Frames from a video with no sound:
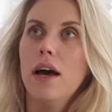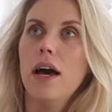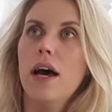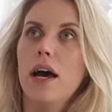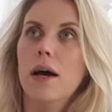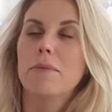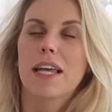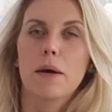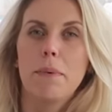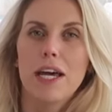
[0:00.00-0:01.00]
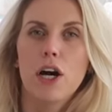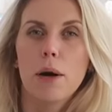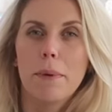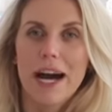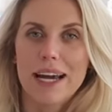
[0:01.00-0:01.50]
um, like a
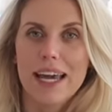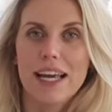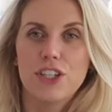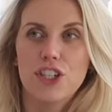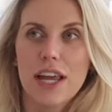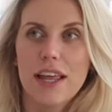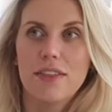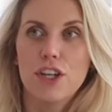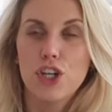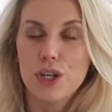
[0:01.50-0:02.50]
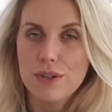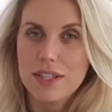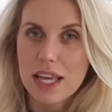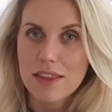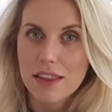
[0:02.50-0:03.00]
PR package in the new
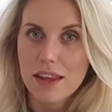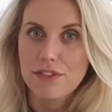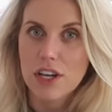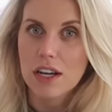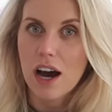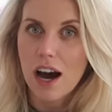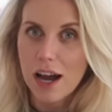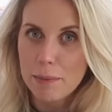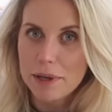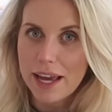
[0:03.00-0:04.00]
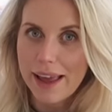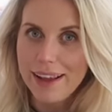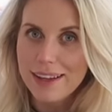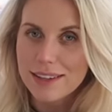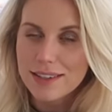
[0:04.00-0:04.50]
scent that they've done,
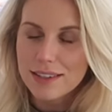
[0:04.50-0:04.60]
Hibernate.